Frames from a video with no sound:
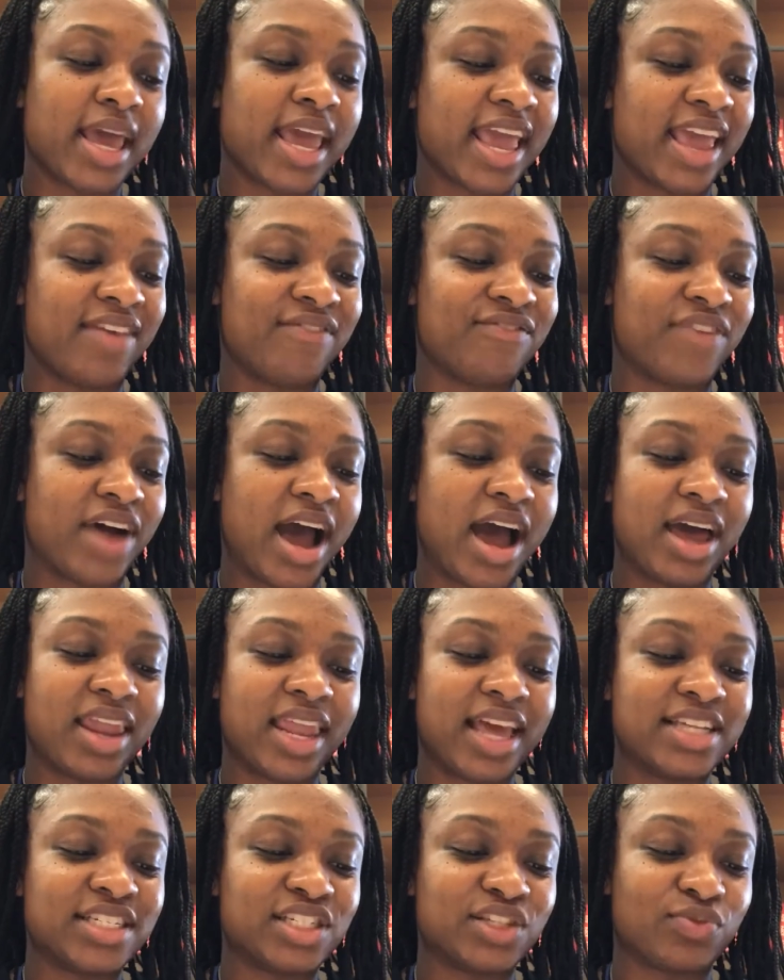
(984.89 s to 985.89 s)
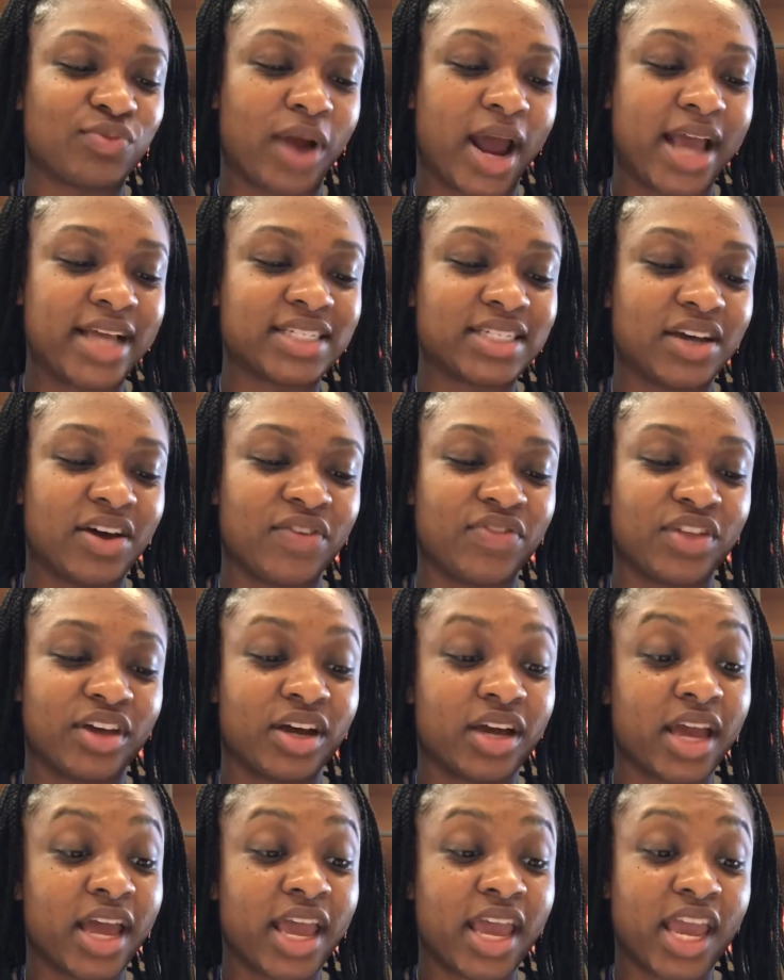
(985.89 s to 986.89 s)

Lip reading: It violates the rights of the